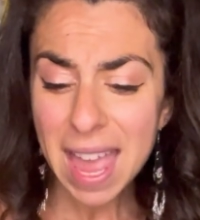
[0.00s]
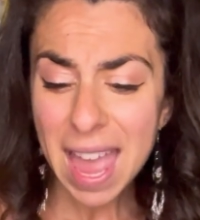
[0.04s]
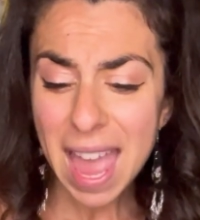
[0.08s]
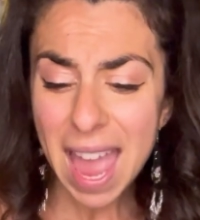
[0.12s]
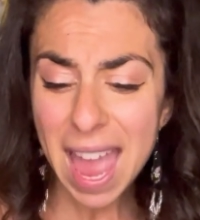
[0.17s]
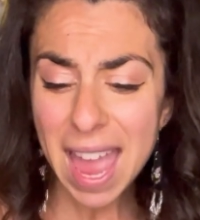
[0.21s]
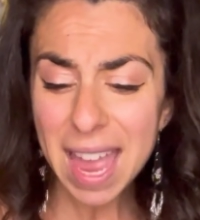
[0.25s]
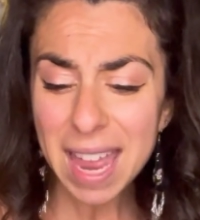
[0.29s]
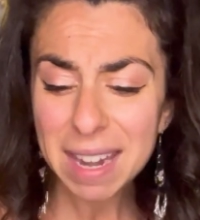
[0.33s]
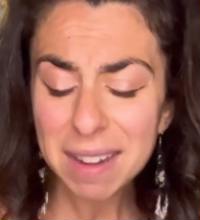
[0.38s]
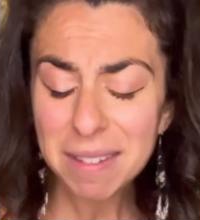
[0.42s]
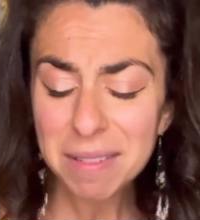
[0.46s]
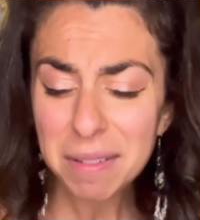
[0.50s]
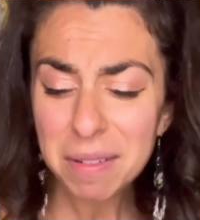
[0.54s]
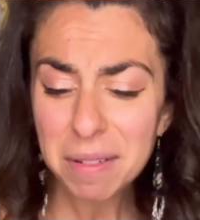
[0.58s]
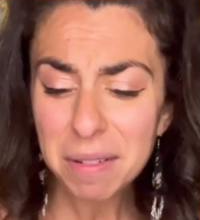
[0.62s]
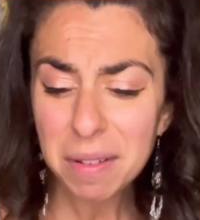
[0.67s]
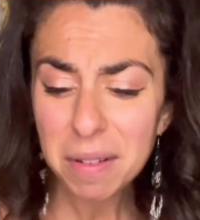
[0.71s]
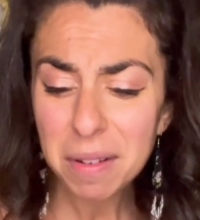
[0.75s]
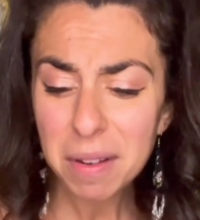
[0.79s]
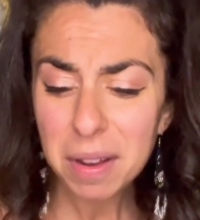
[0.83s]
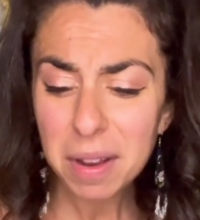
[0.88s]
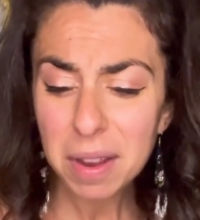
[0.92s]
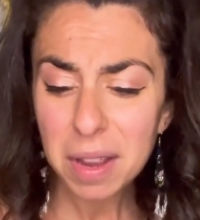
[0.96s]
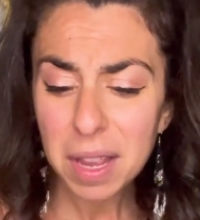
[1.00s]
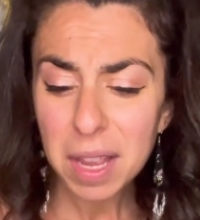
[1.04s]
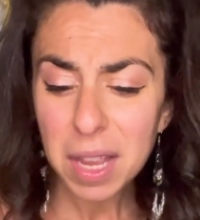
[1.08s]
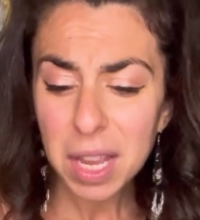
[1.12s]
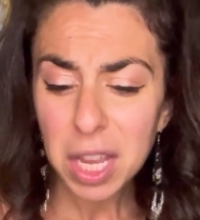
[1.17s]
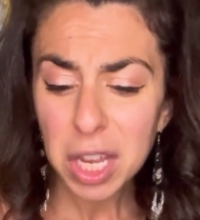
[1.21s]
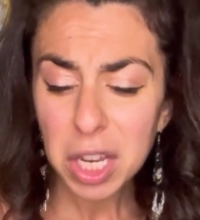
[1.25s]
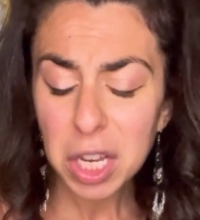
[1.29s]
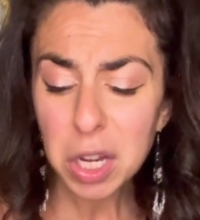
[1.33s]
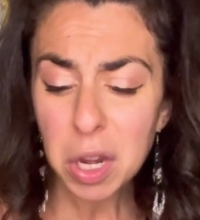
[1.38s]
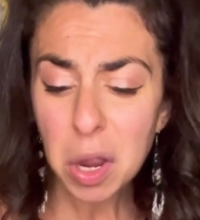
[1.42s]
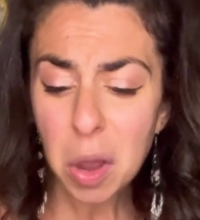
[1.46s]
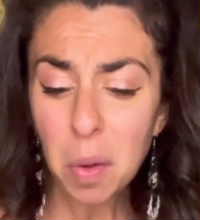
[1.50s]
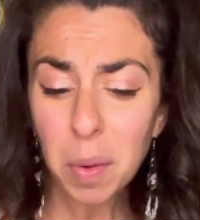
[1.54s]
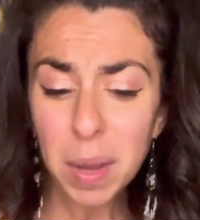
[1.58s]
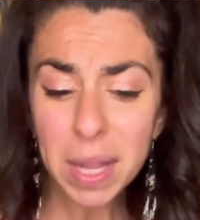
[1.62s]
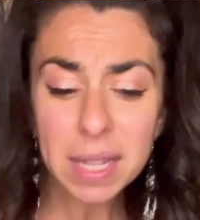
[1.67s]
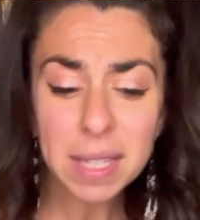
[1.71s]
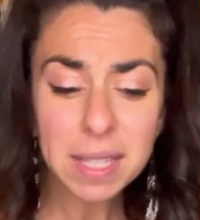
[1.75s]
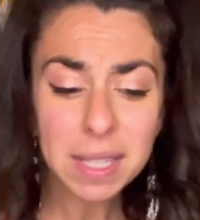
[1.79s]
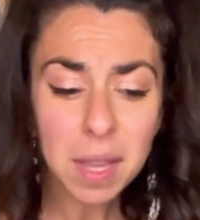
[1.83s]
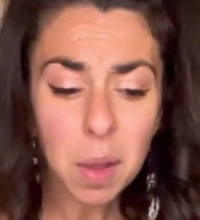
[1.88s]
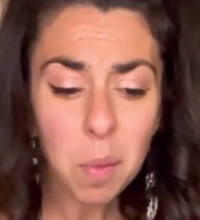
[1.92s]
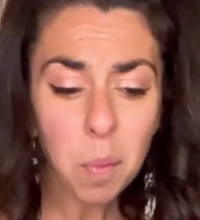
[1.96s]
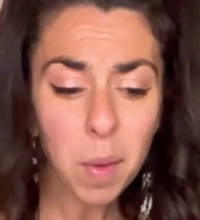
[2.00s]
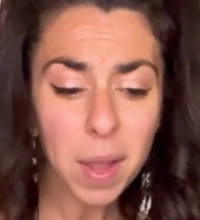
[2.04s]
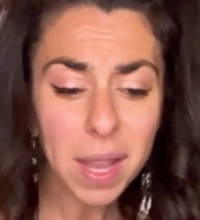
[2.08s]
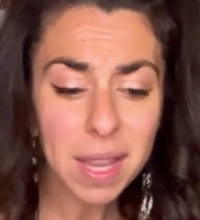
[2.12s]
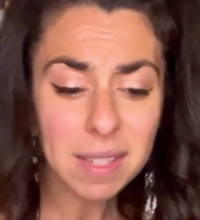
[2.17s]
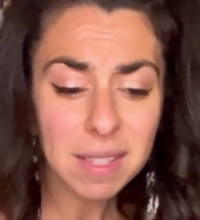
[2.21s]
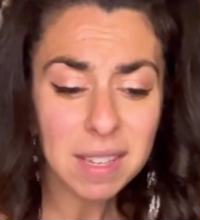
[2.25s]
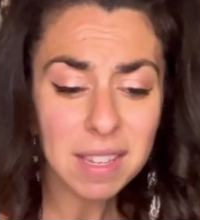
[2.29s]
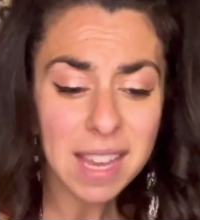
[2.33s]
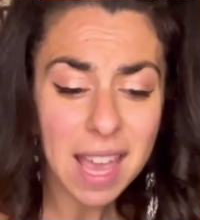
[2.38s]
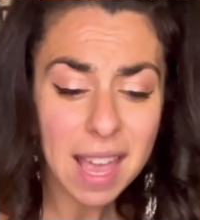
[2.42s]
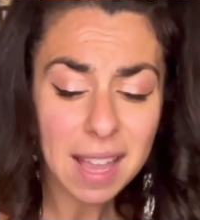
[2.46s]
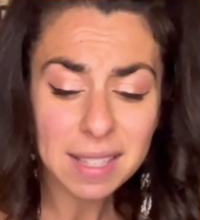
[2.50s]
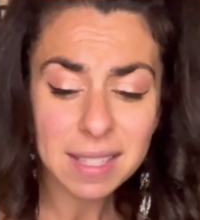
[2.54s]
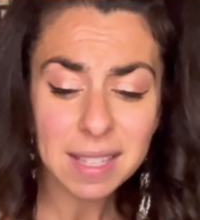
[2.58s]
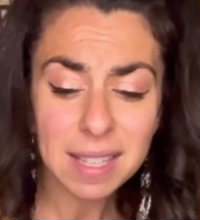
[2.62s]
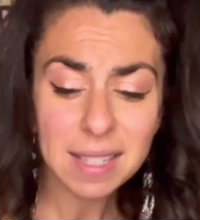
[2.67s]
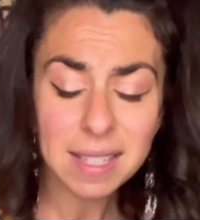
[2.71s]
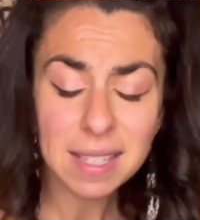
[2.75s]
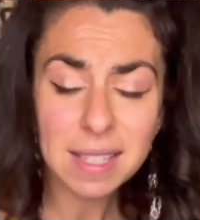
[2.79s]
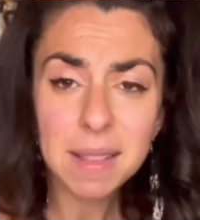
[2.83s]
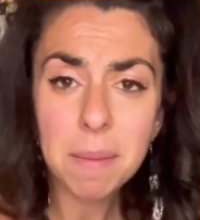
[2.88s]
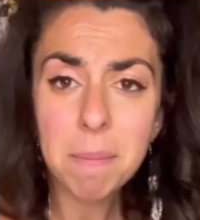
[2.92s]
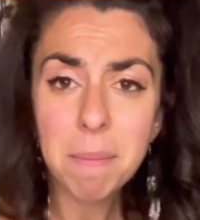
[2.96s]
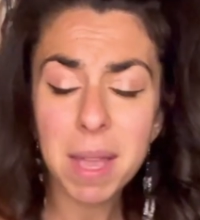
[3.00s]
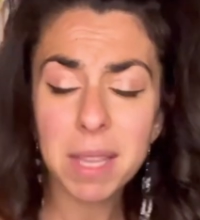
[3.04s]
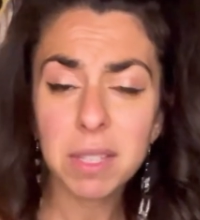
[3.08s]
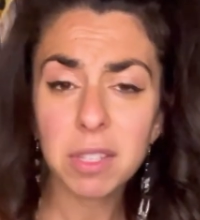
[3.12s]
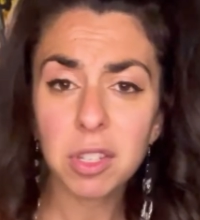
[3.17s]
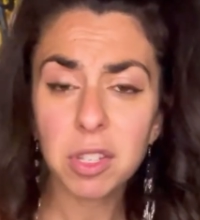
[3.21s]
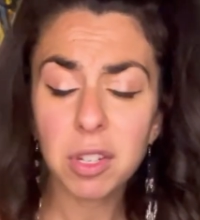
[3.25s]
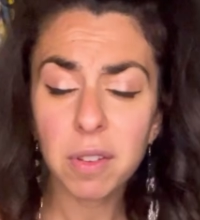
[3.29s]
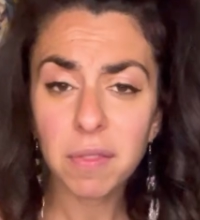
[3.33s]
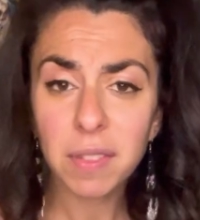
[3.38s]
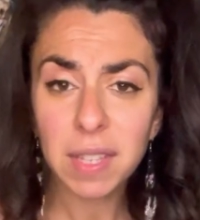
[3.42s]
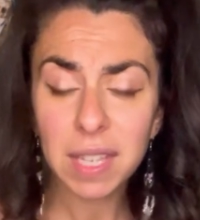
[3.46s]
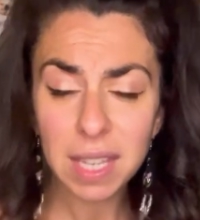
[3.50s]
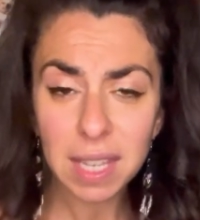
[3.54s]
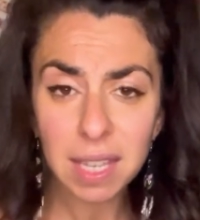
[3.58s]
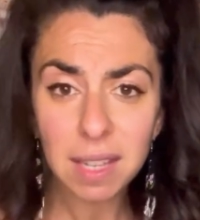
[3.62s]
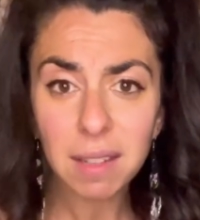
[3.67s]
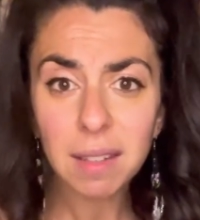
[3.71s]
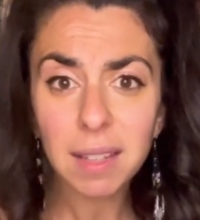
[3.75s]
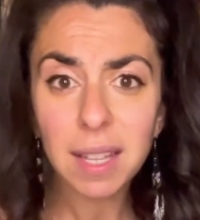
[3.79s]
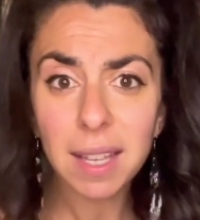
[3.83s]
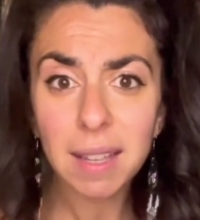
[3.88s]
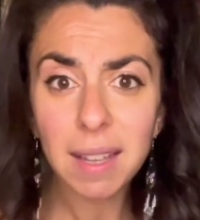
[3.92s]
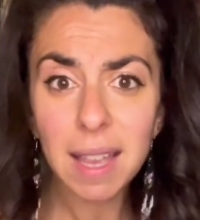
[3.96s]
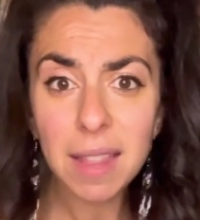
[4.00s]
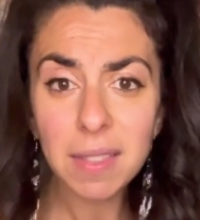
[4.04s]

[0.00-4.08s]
And you know, in some ways, yes, this is a message of healing.